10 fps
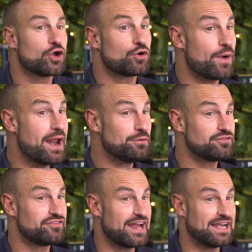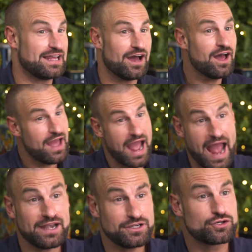crown failure
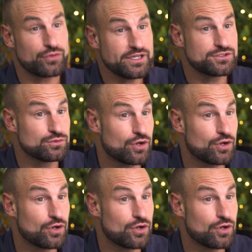and crystal